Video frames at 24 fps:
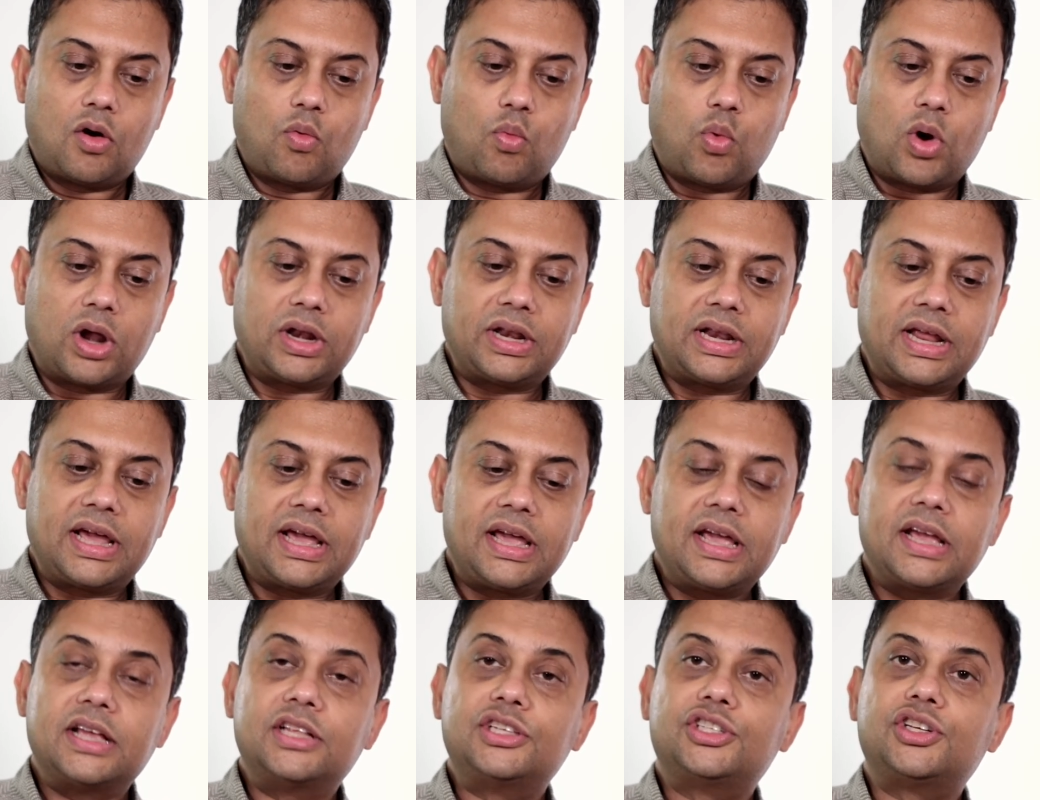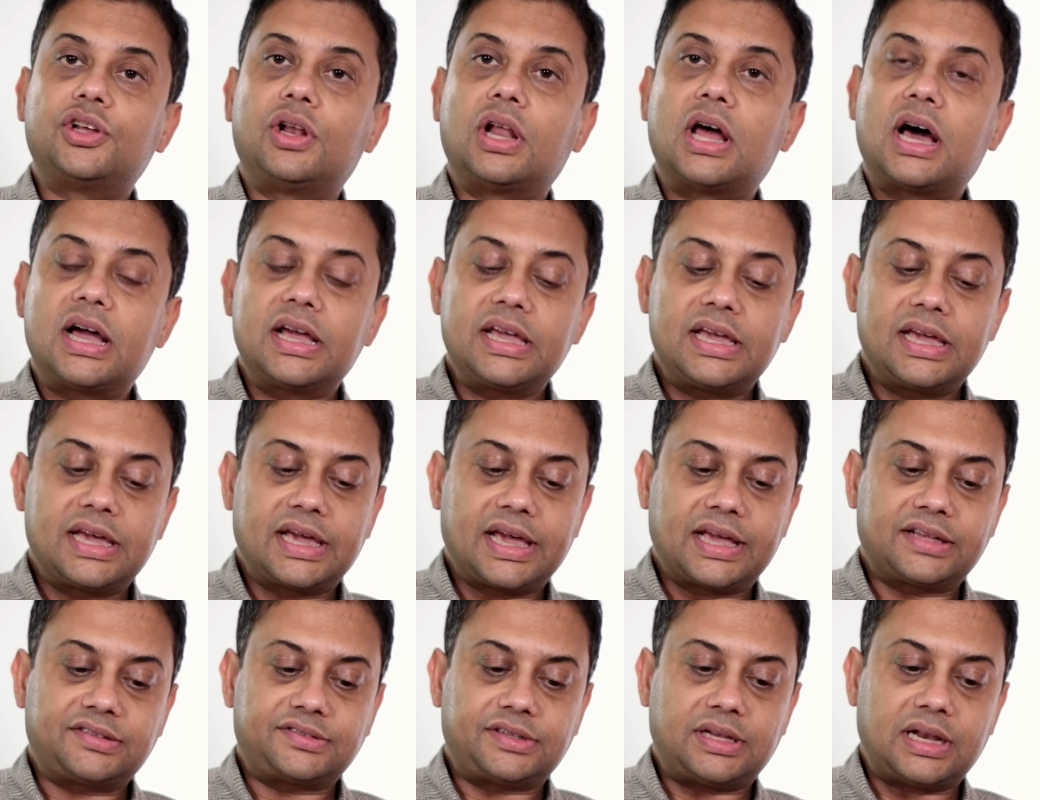One day in July, he
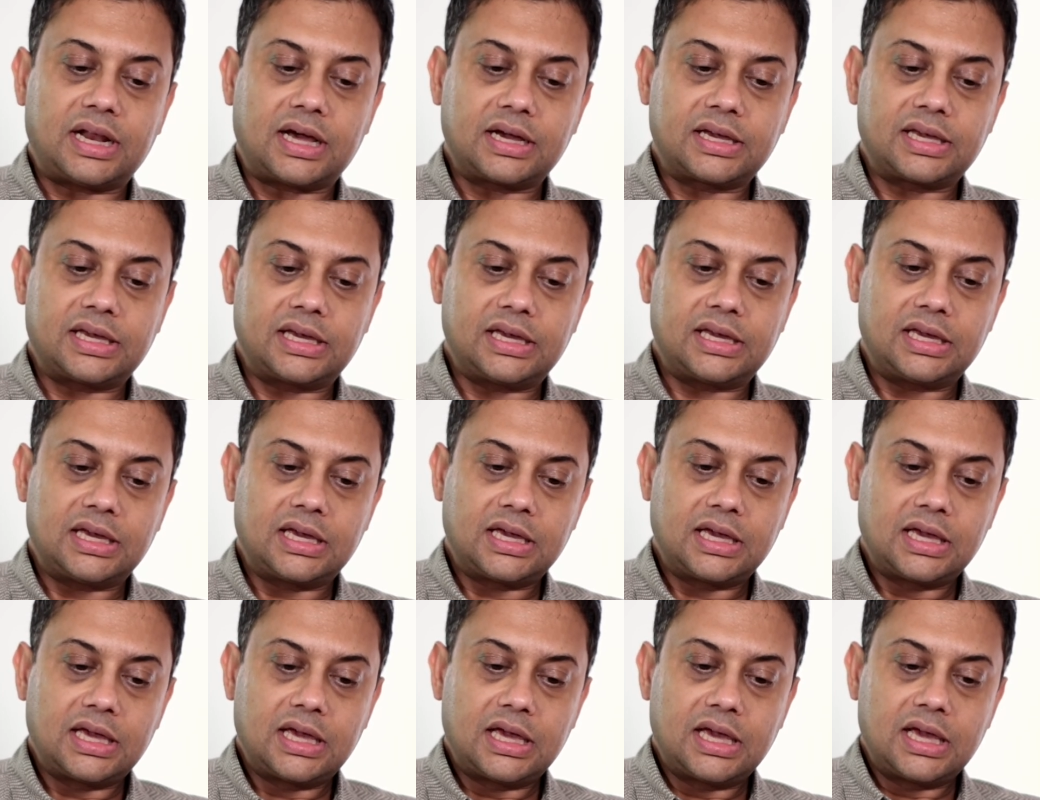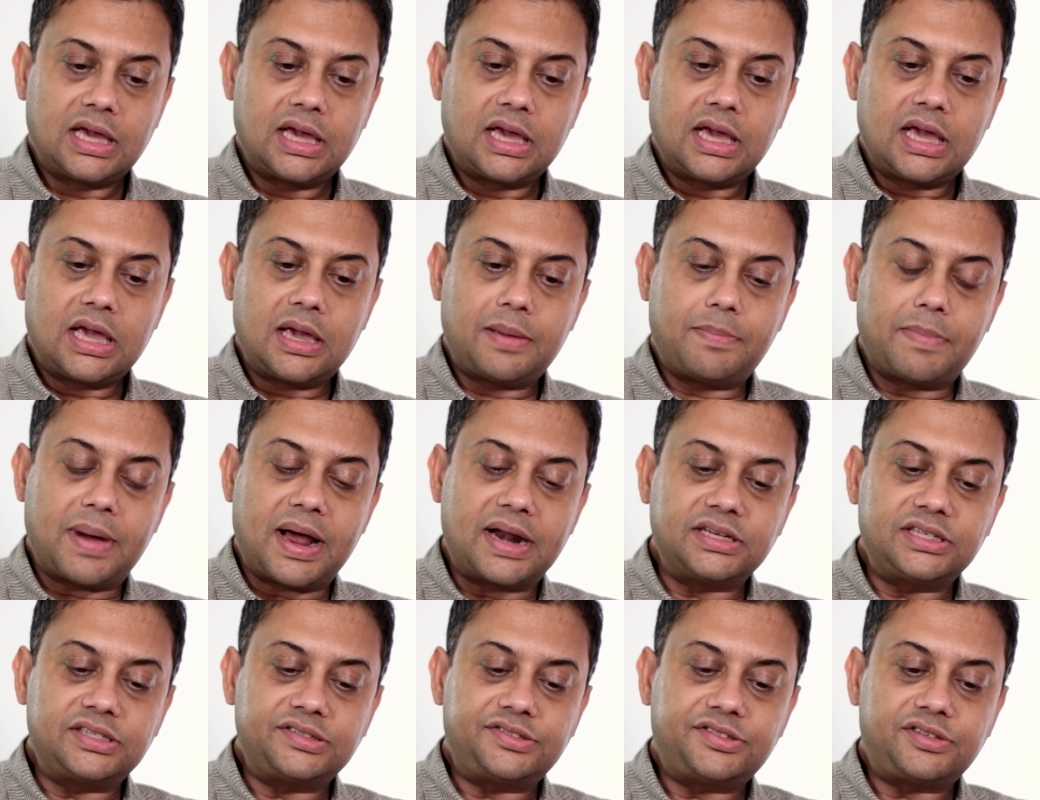gets lucky. He
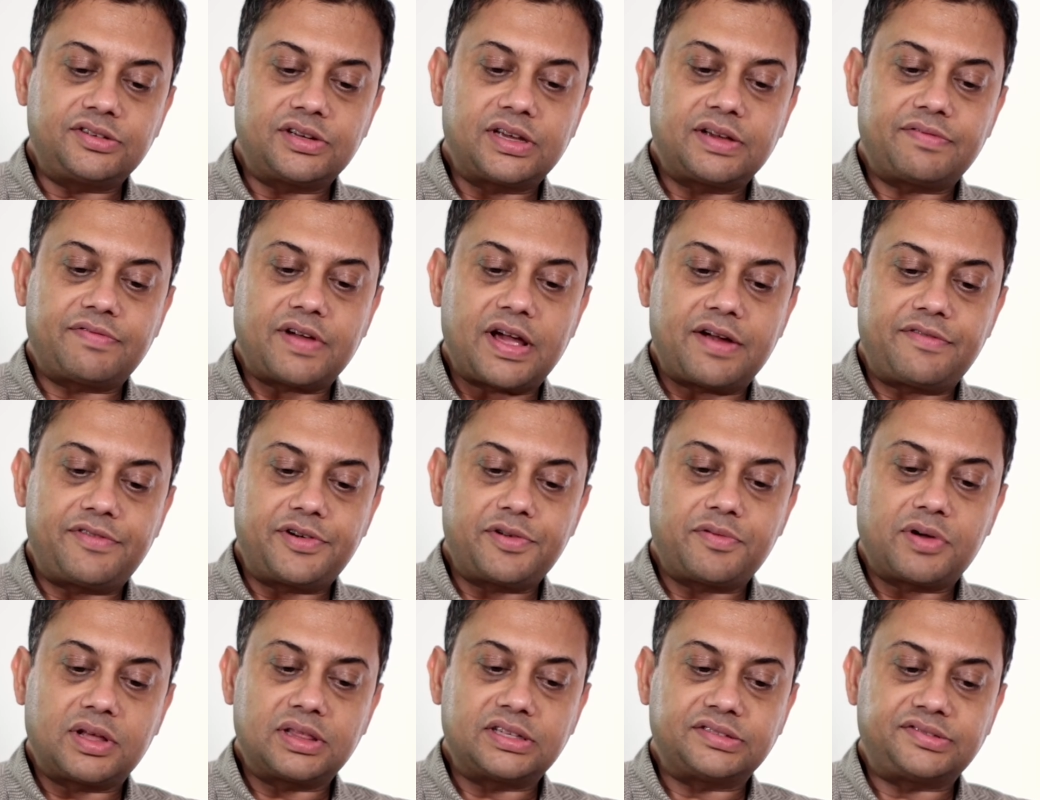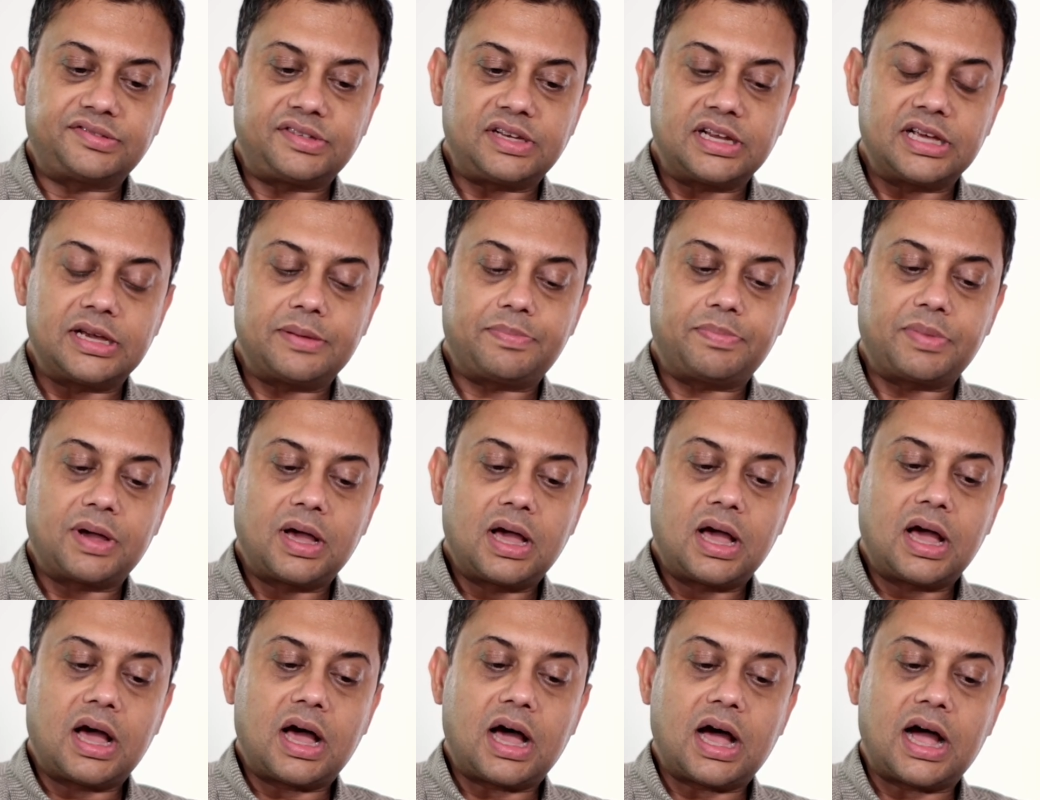manages to give everyone the slip,
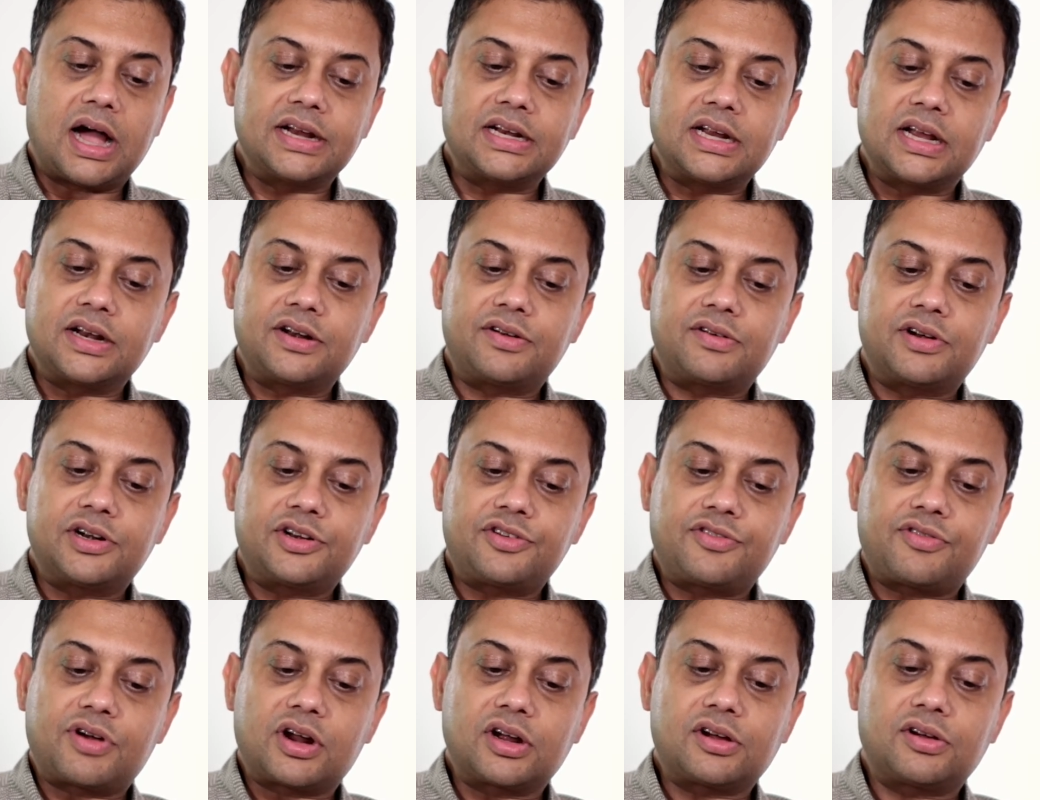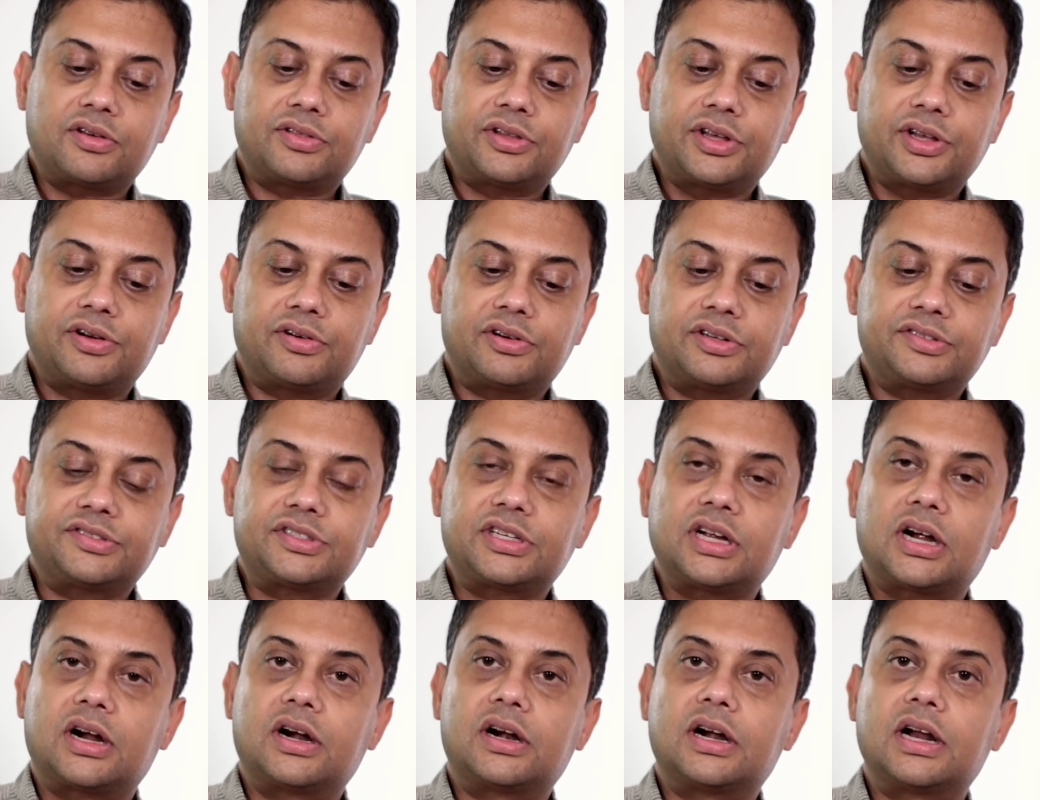hide under a truck on the
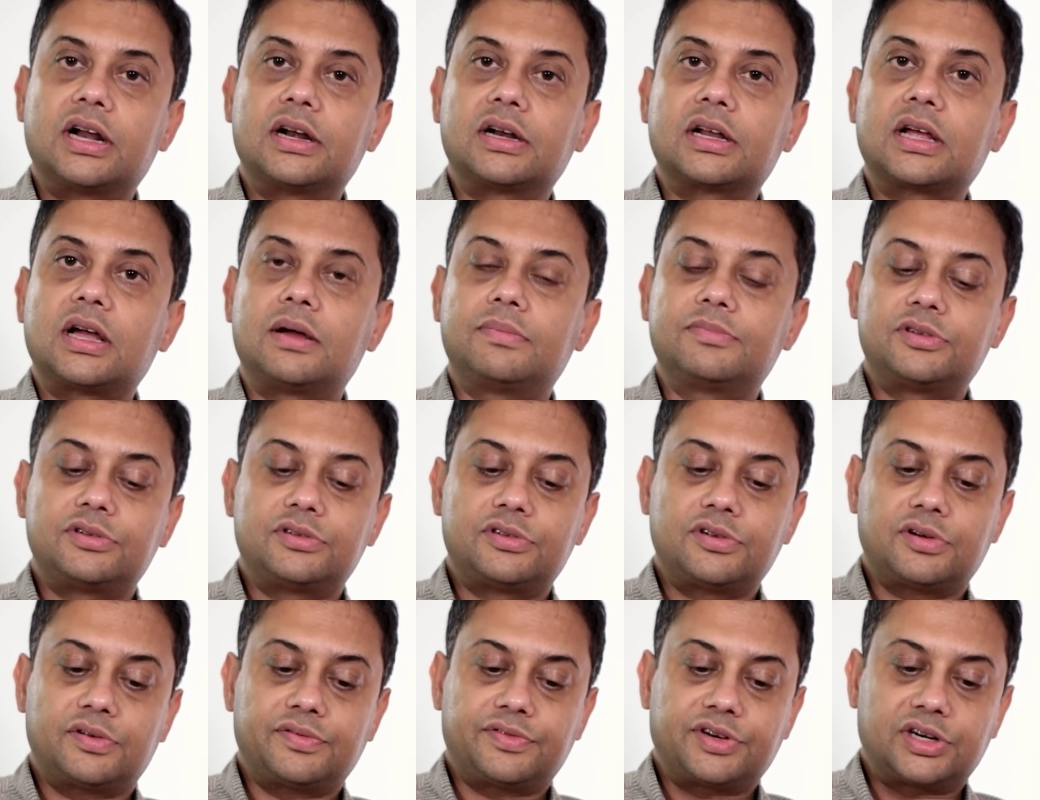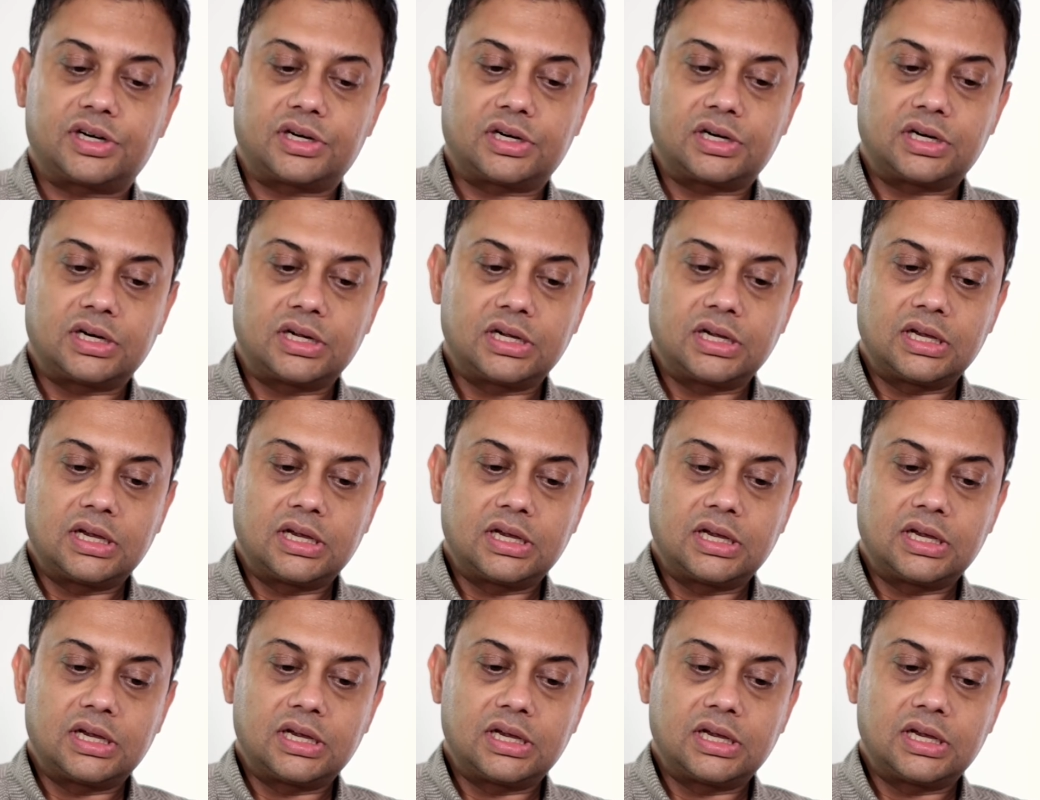Eurostar, and come to Dover.